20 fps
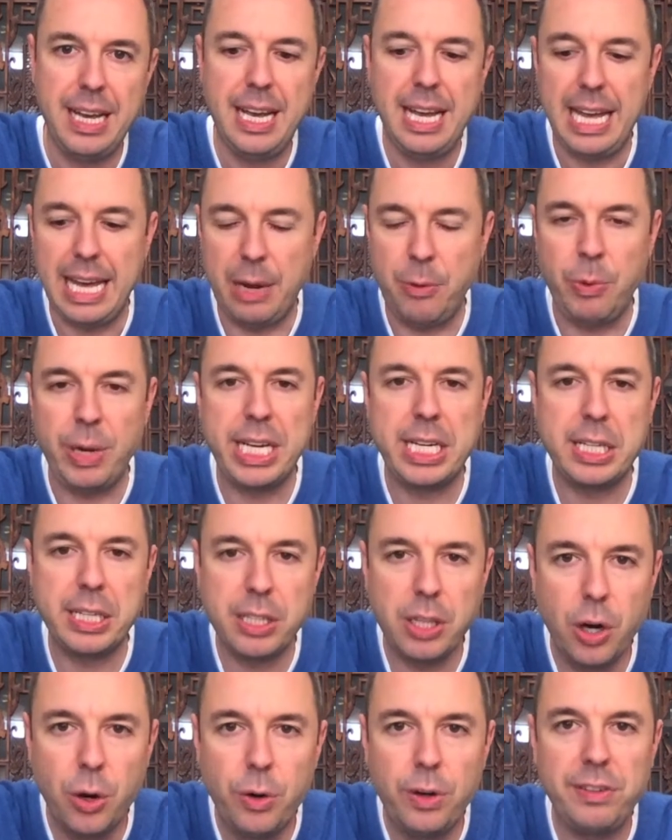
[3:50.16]
And we
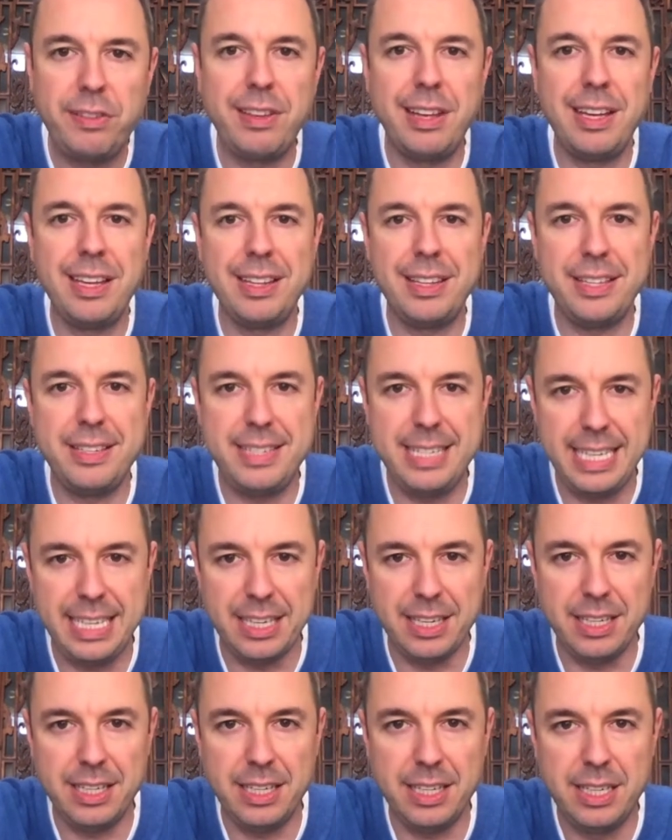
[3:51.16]
closed the
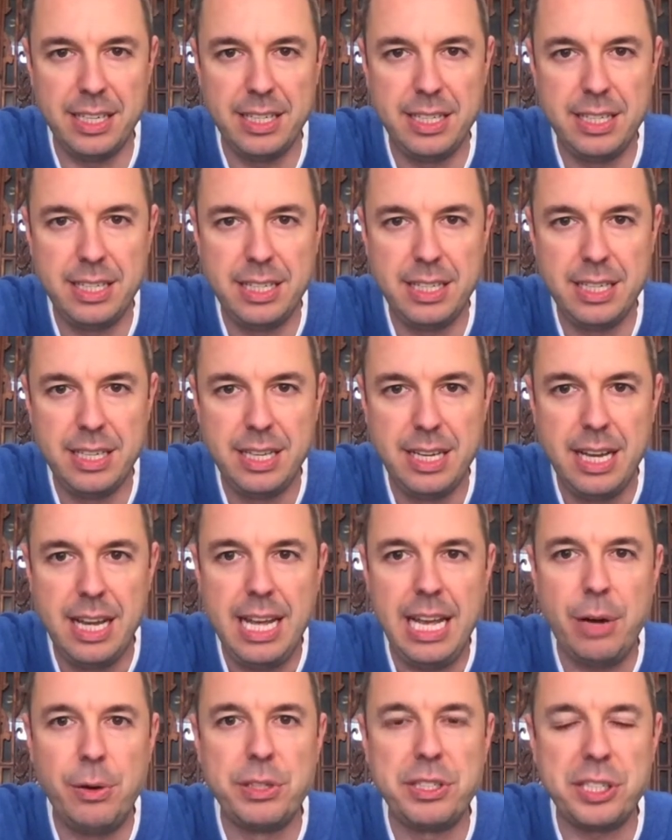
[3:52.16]
deal.
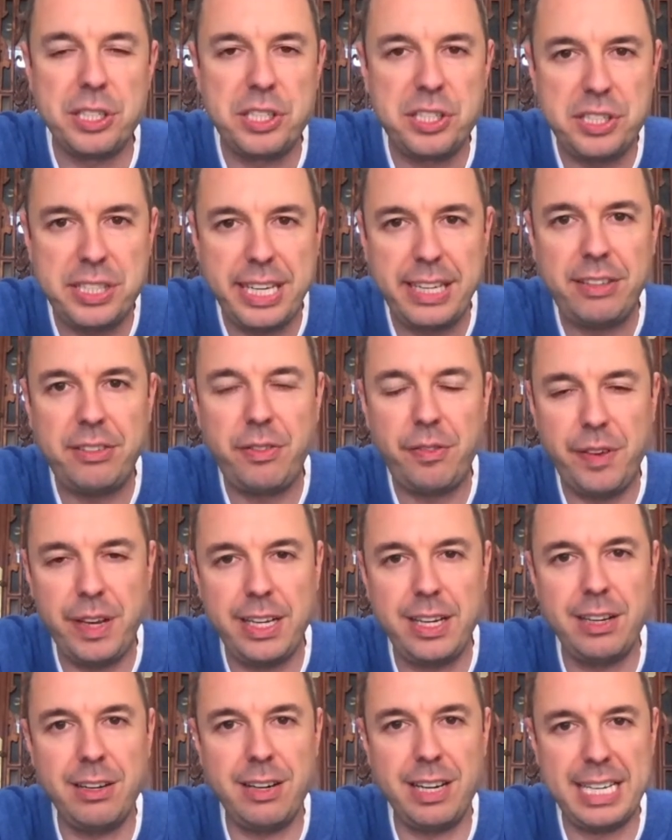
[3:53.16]
It was a
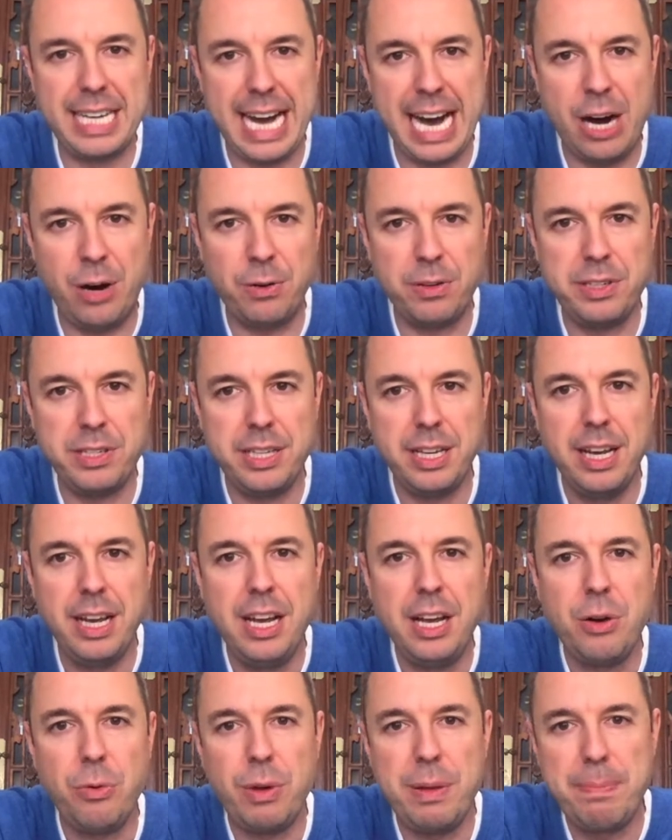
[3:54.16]
six-figure account.
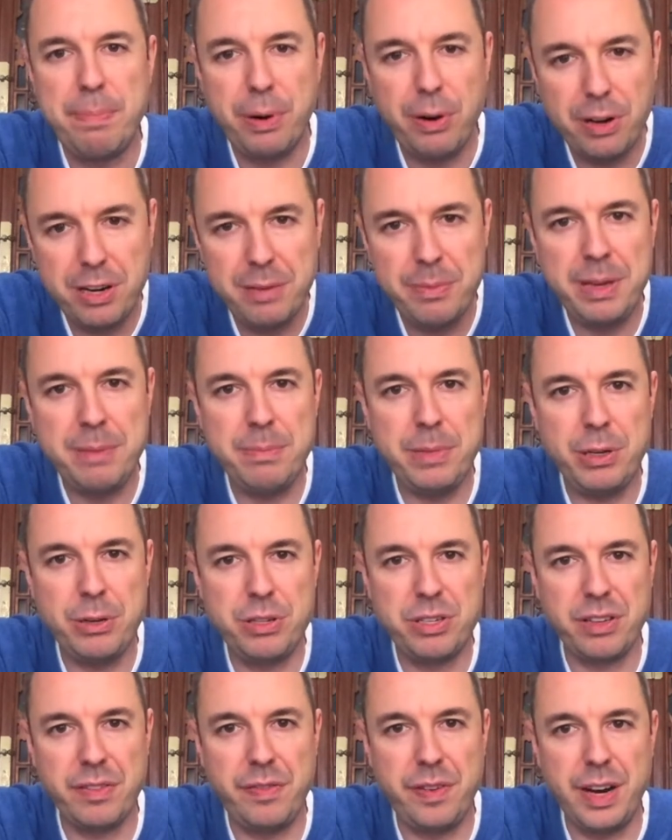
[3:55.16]
We put him in
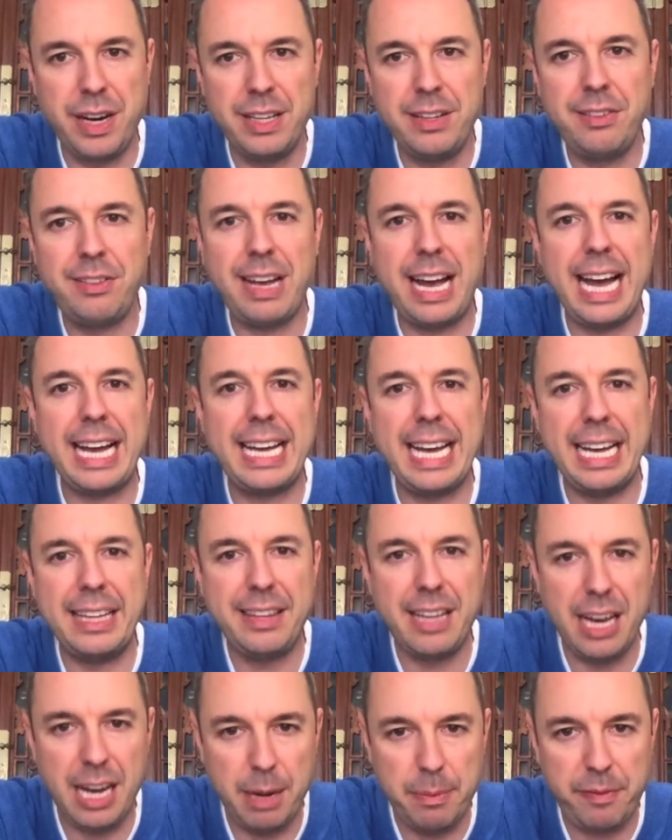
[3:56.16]
mutual funds. I got
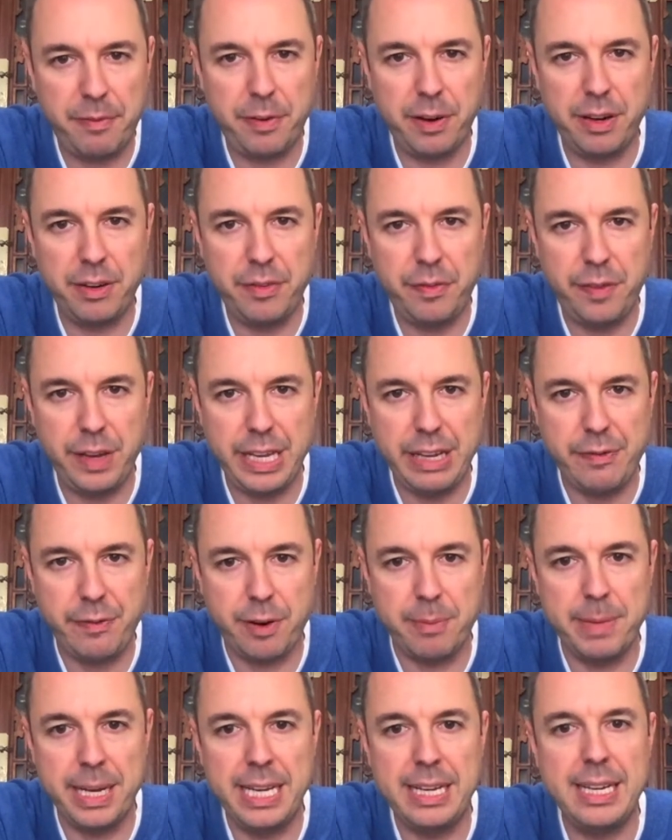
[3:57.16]
the upfront fee
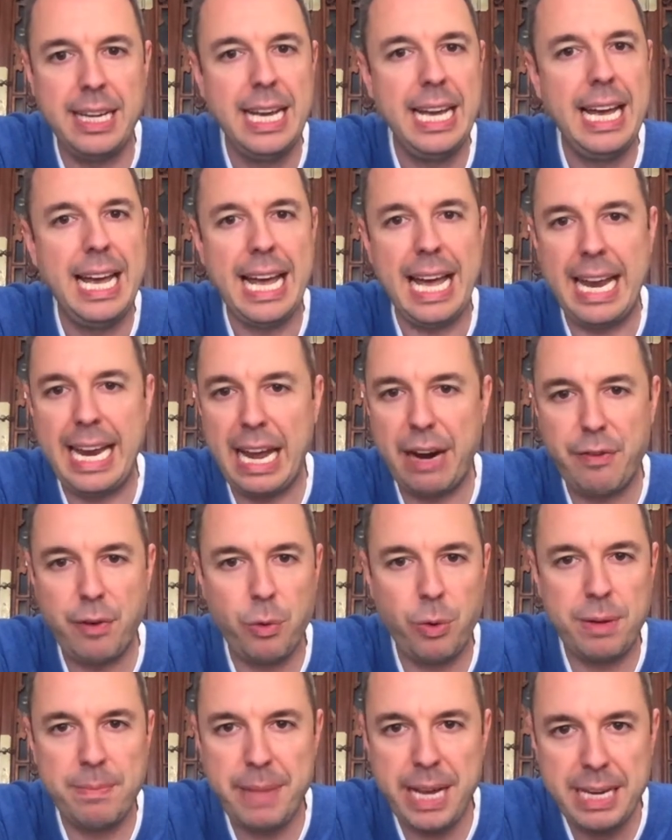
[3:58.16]
from it, and
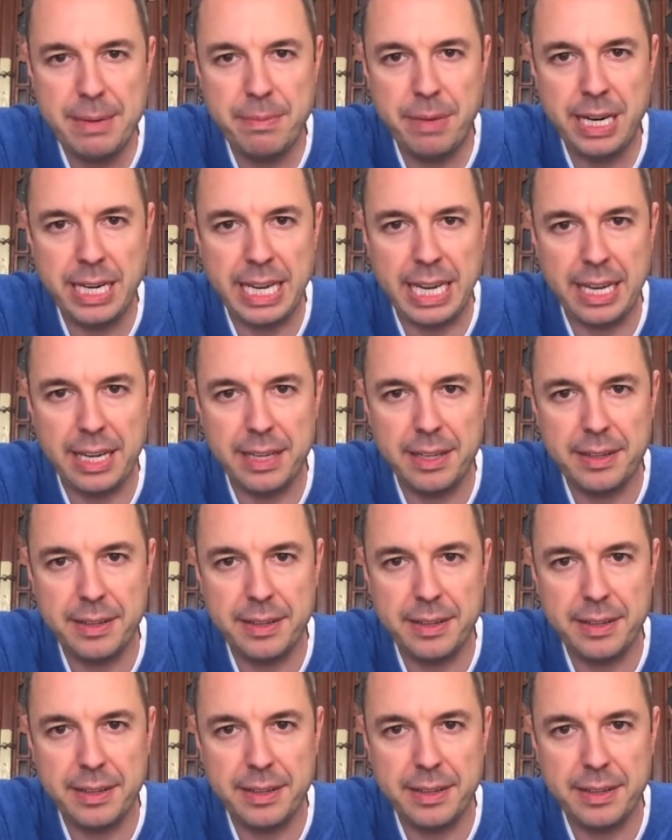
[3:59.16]
everyone made money.